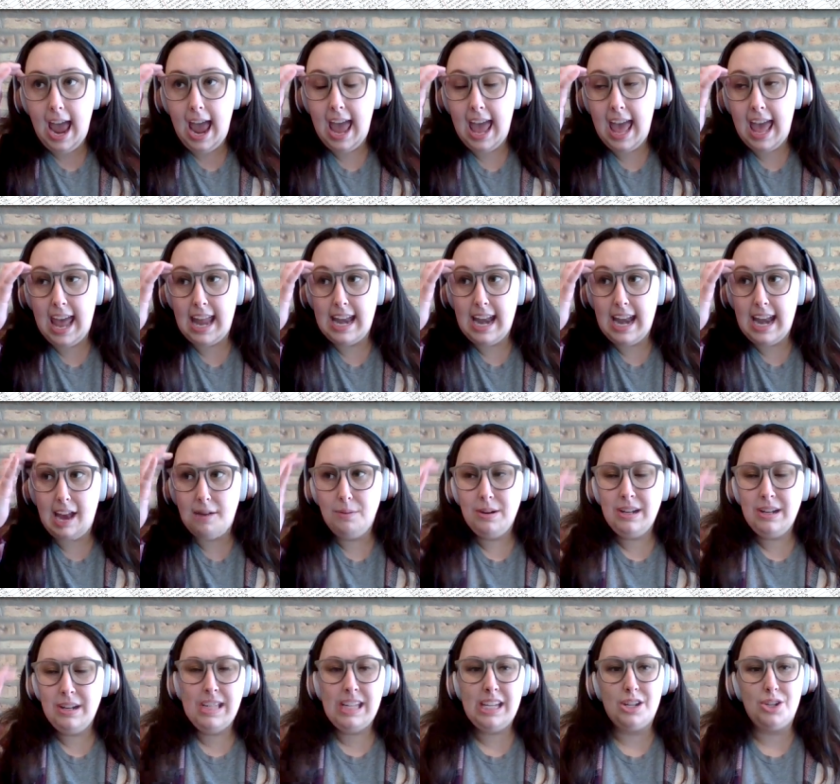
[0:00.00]
And I
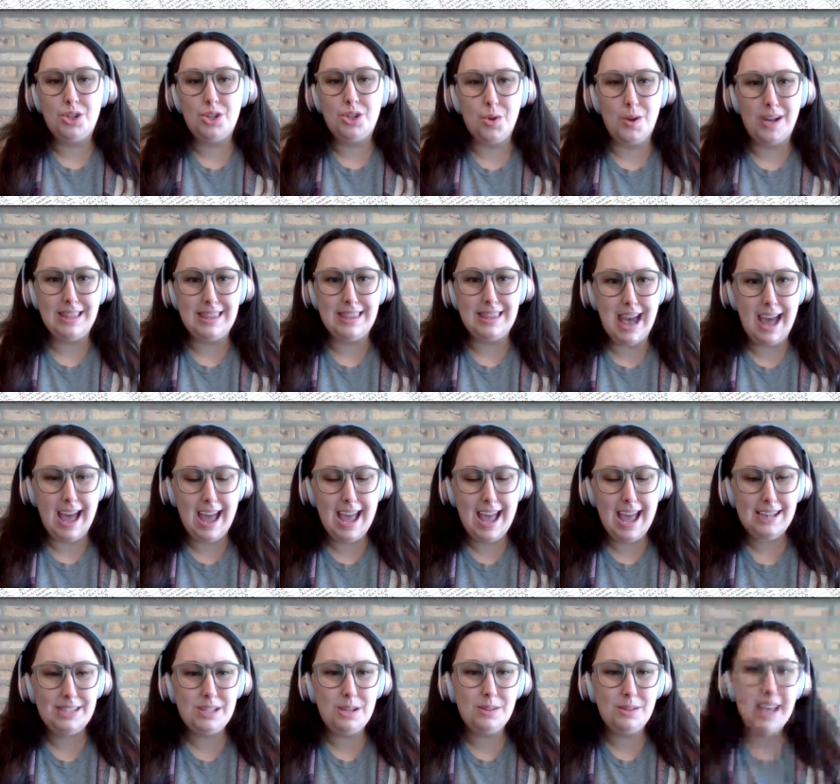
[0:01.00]
really enjoyed that.
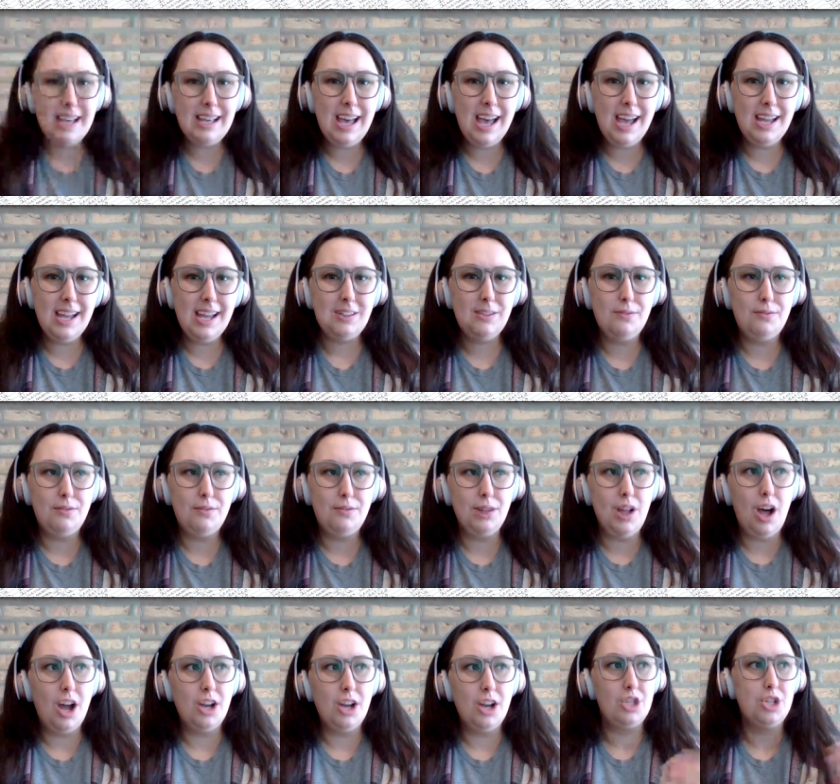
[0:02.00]
And so that kind of
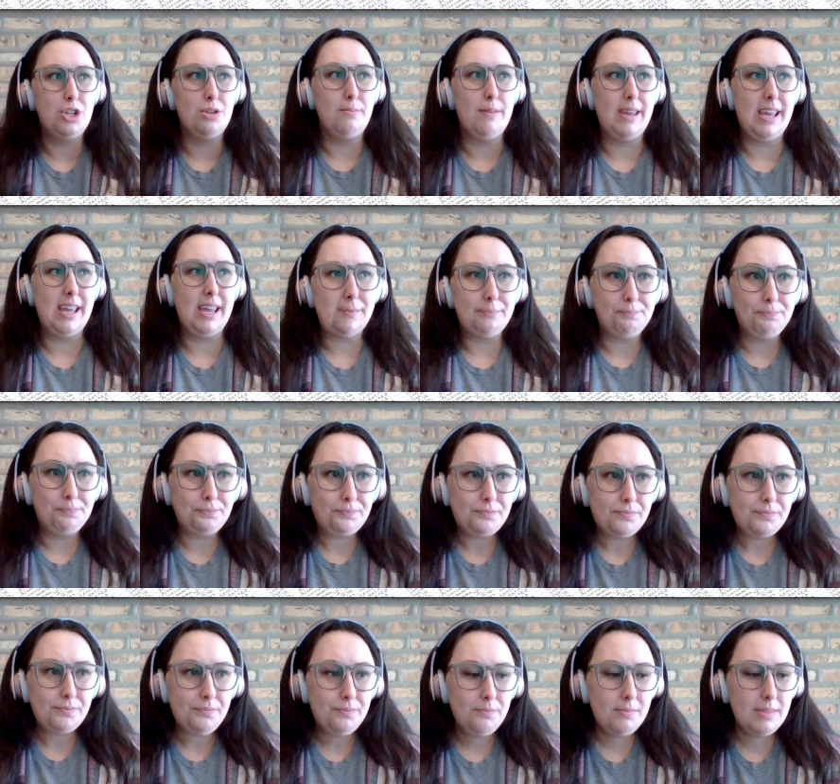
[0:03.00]
launched me
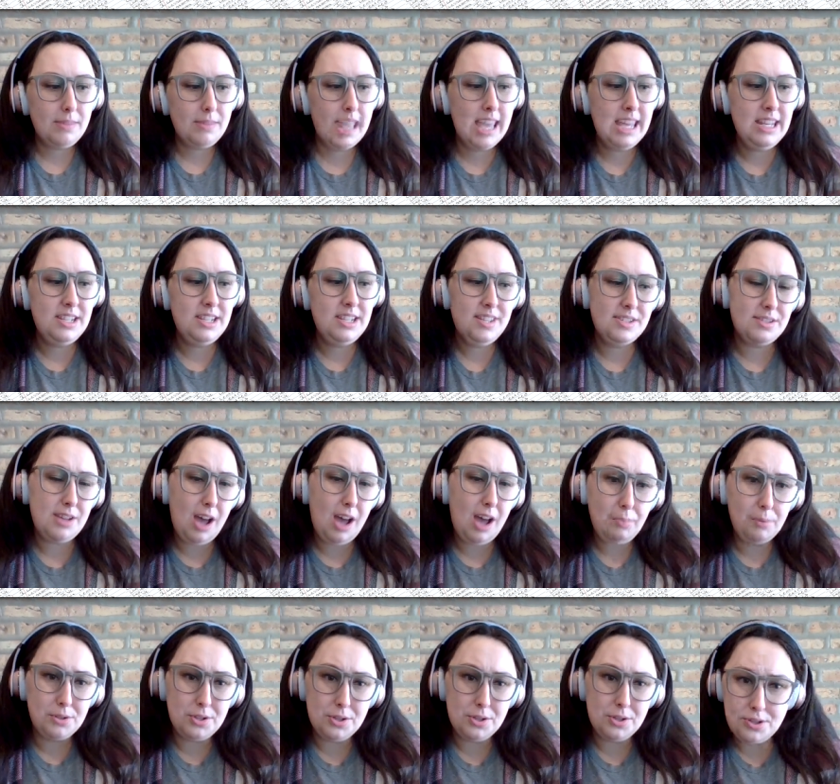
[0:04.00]
into this
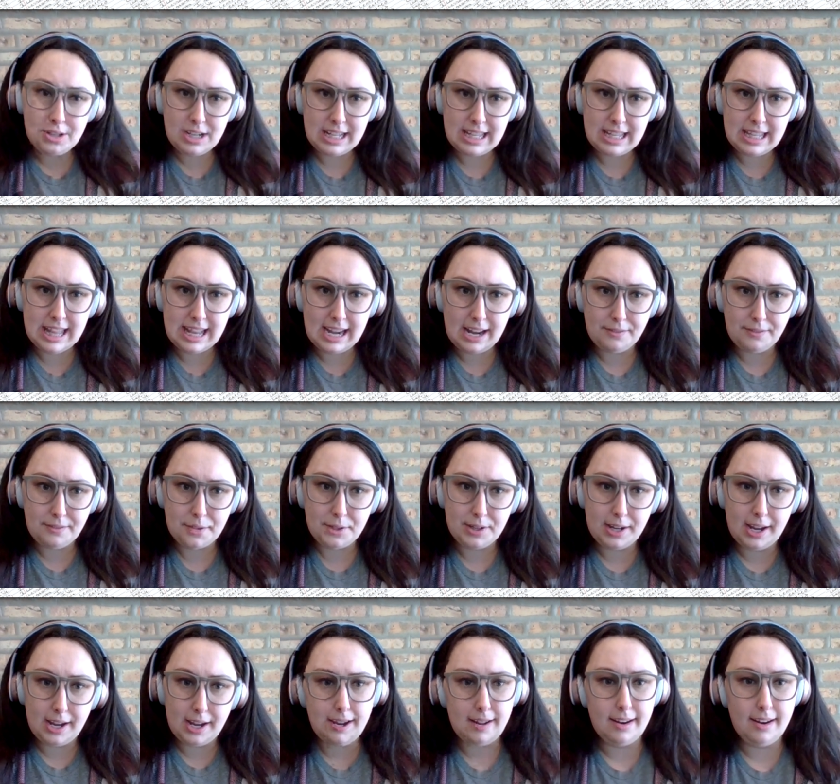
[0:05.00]
opportunity that I've
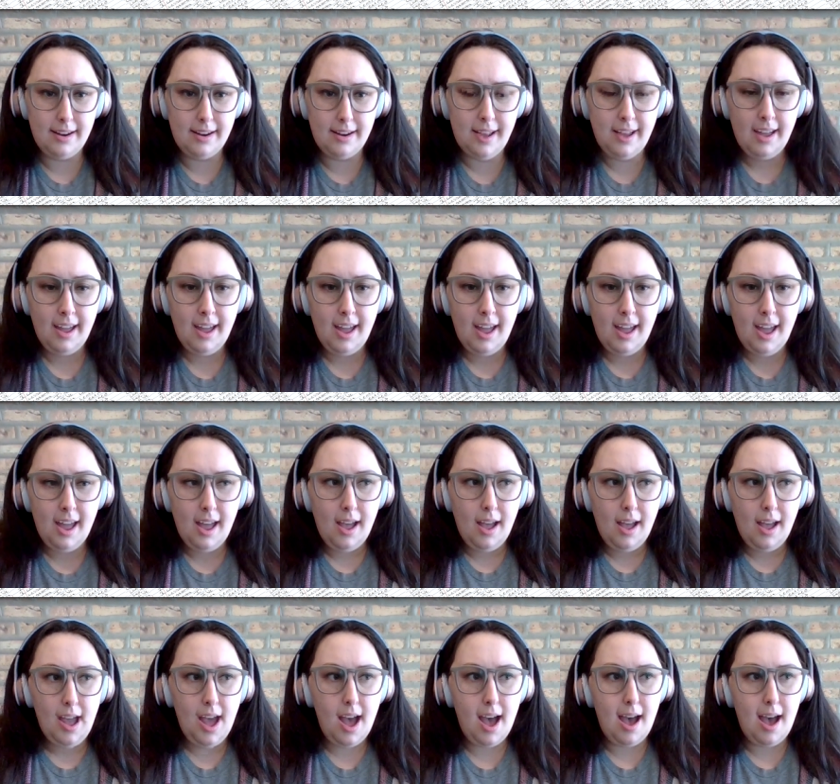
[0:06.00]
created
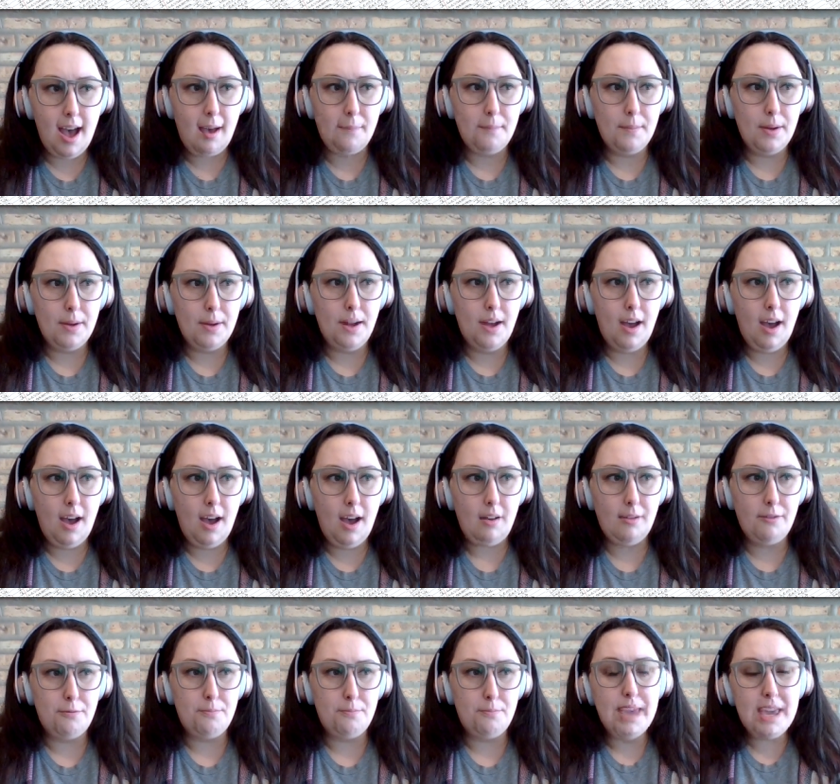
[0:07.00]
um,
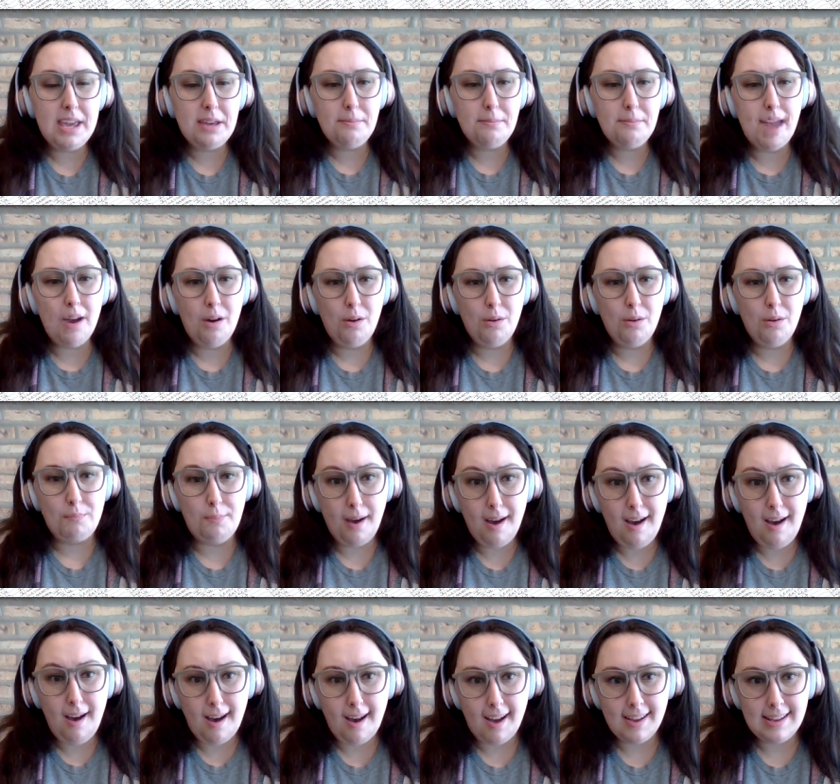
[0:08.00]
of being my own
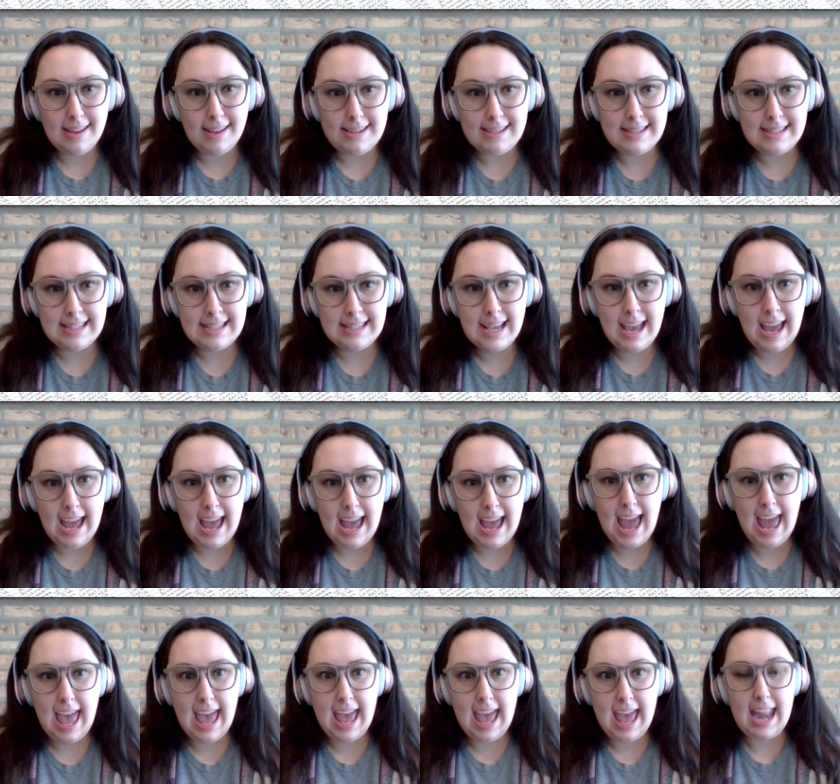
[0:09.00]
boss
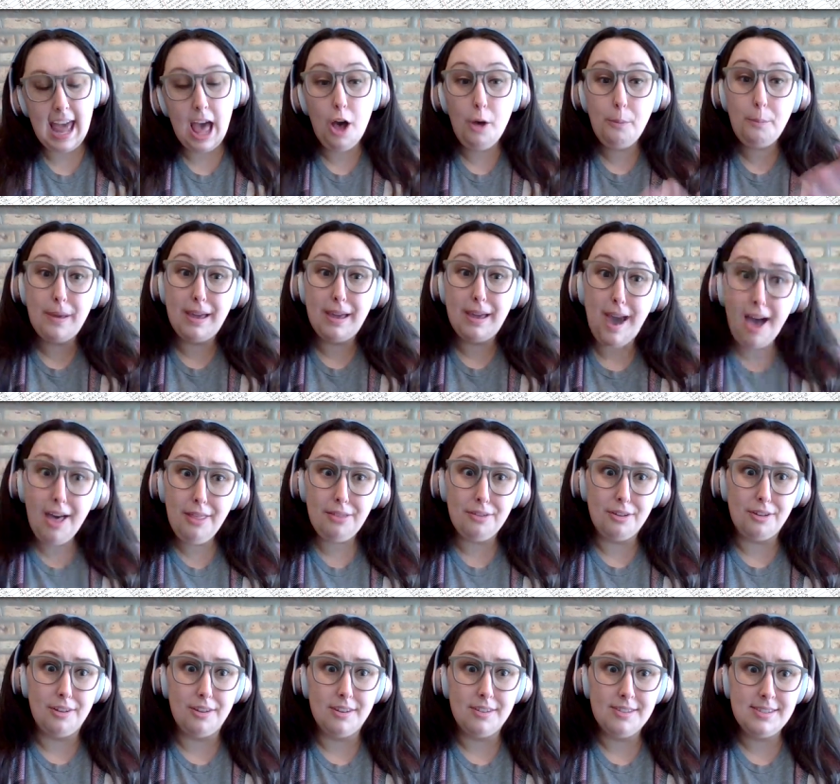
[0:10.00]
and helping
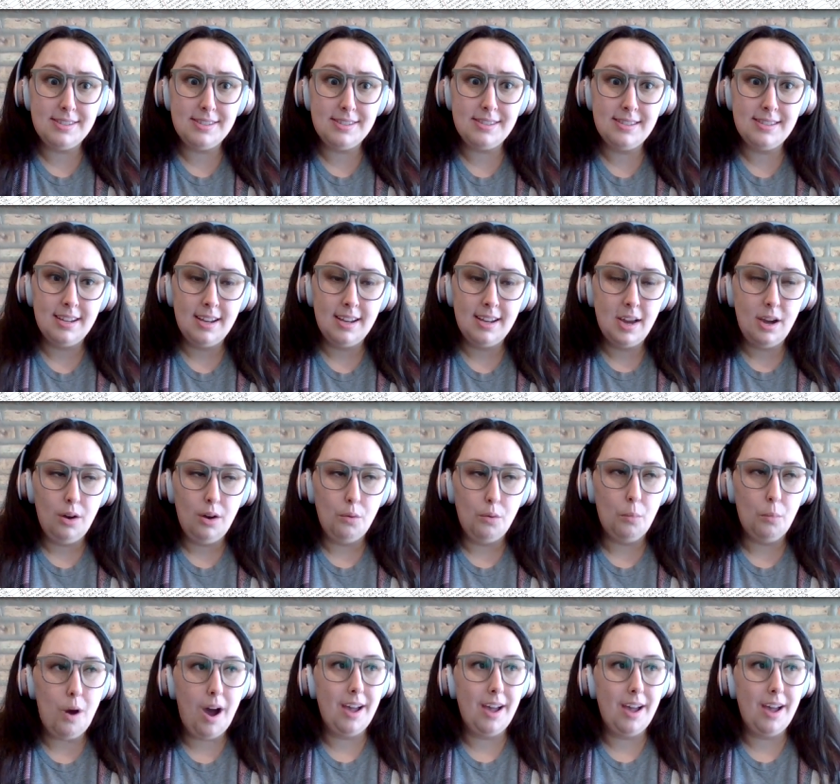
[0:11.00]
others
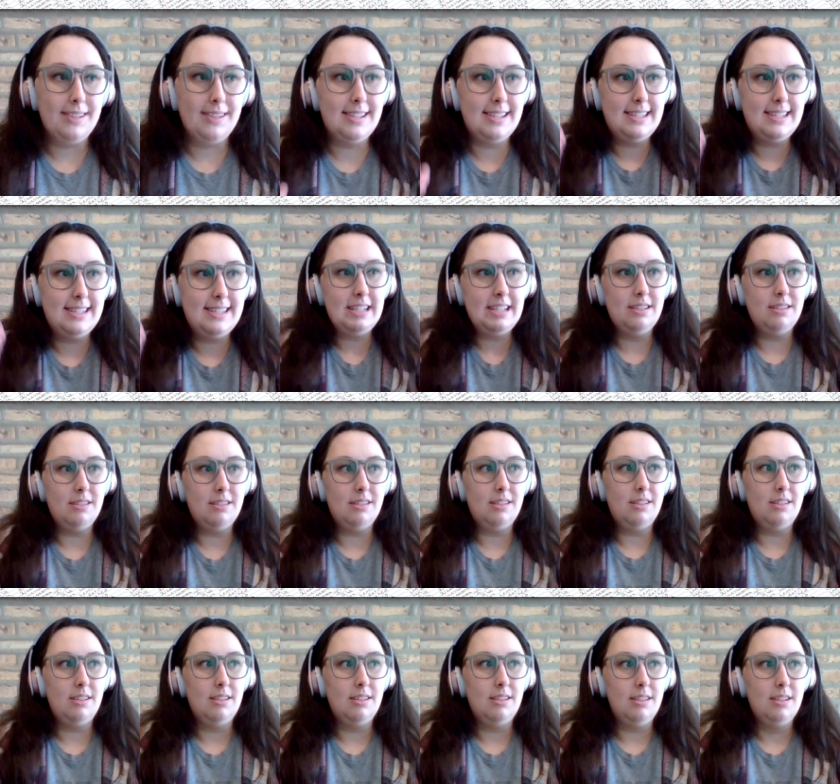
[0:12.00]
while
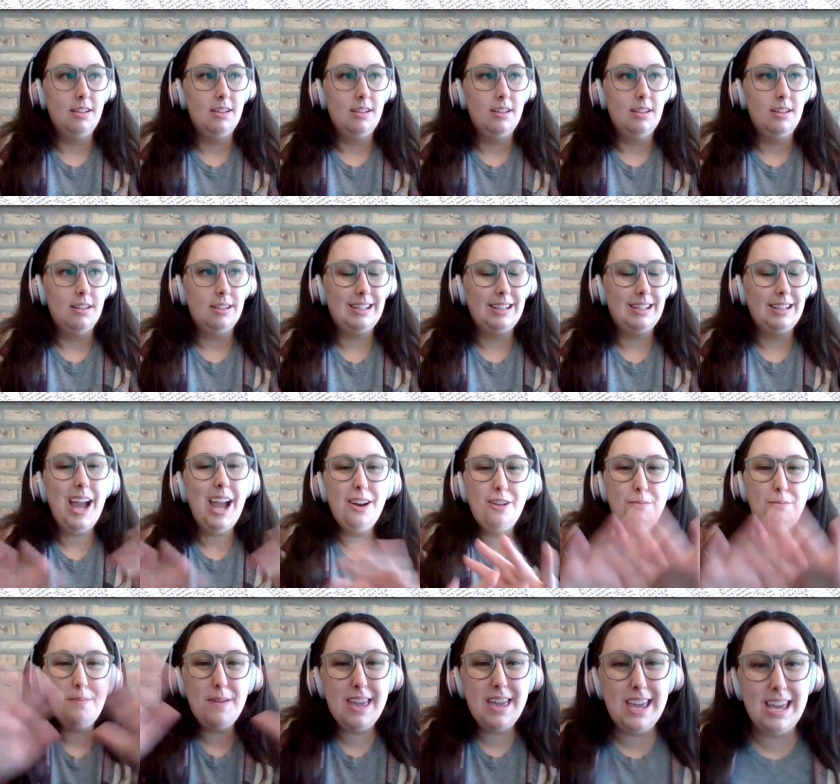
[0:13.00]
still kind
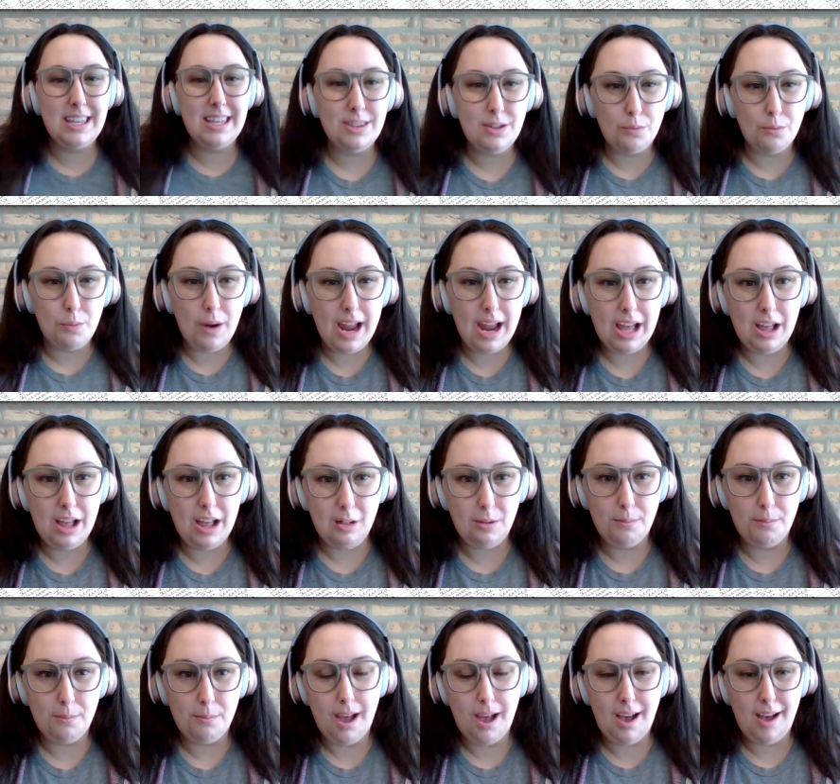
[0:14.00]
of being in the
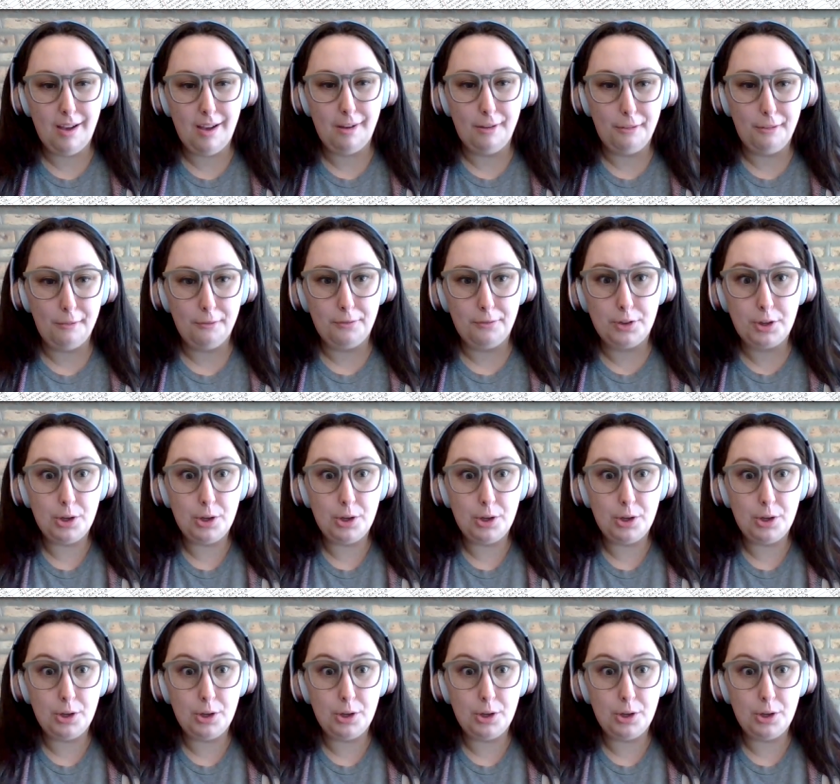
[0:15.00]
realm of